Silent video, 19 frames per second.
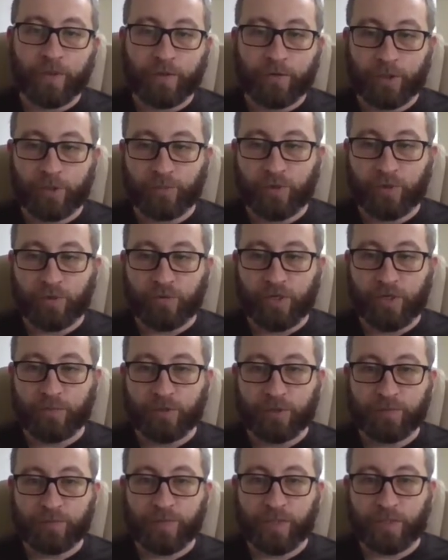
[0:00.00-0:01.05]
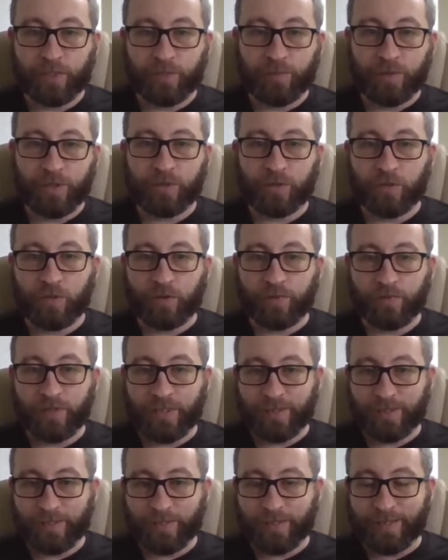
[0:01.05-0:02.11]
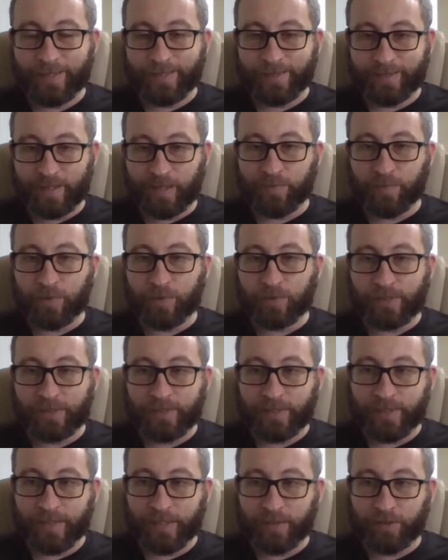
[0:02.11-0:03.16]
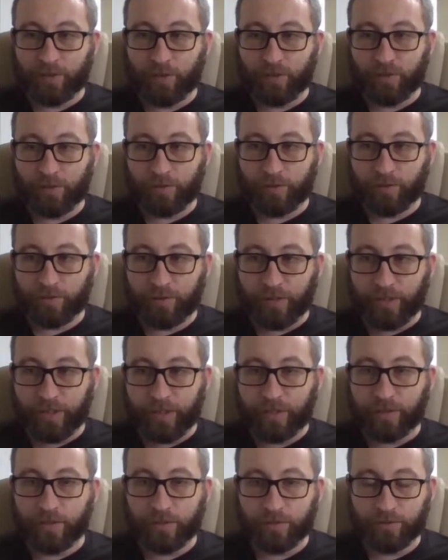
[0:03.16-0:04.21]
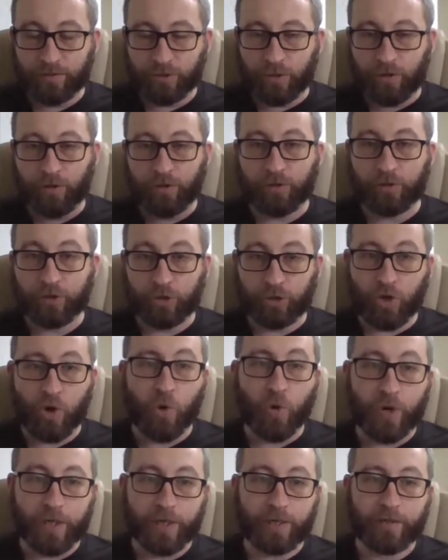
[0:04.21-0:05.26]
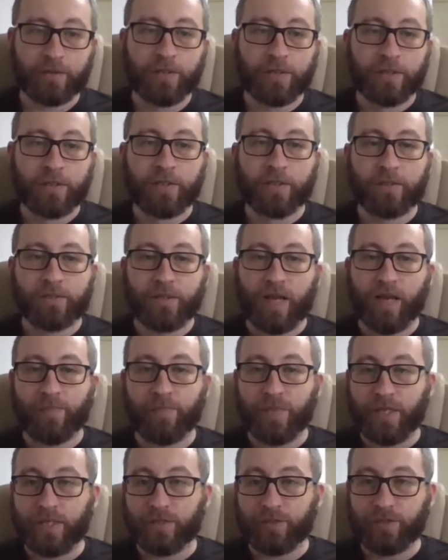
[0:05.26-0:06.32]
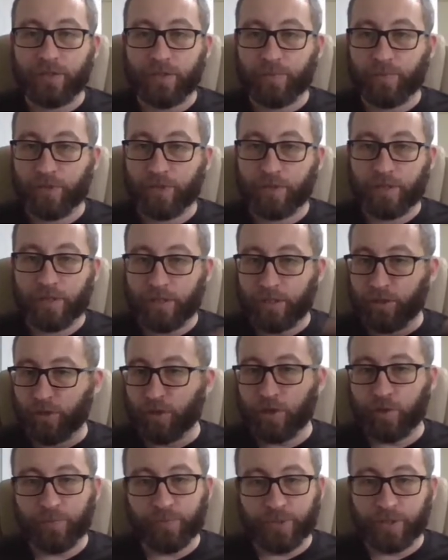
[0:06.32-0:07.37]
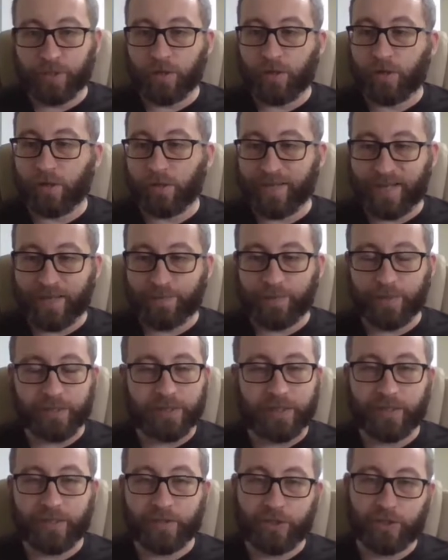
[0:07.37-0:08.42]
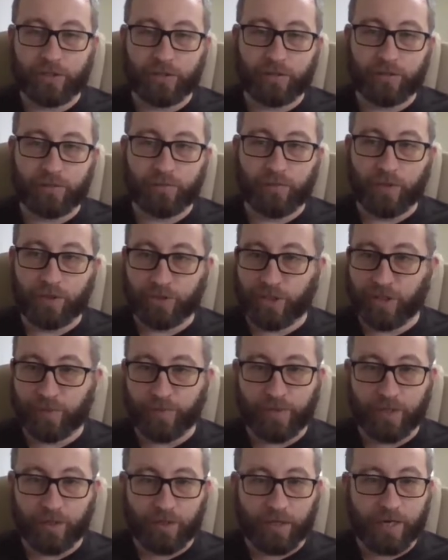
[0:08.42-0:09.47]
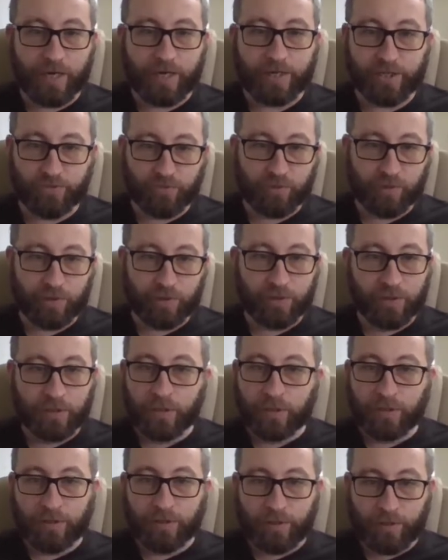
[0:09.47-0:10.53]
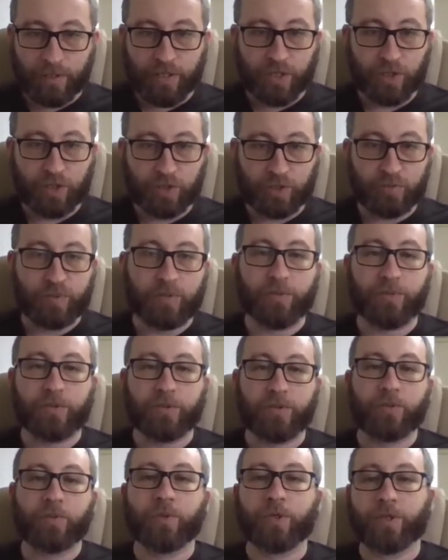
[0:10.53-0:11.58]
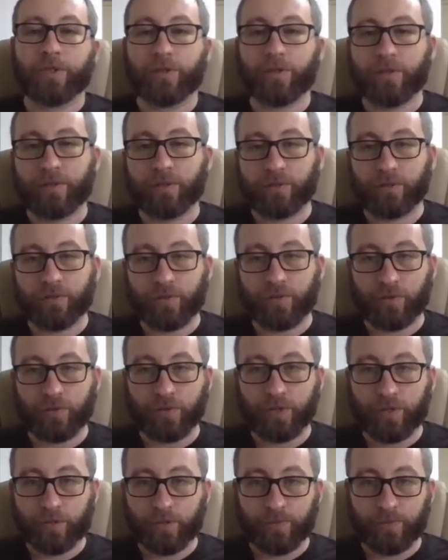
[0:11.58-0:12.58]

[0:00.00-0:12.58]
This program is meant to be sort of an example to get the early starters going. It's not meant to be the end-all be-all application. There's going to be a lot of different things people do with this. So,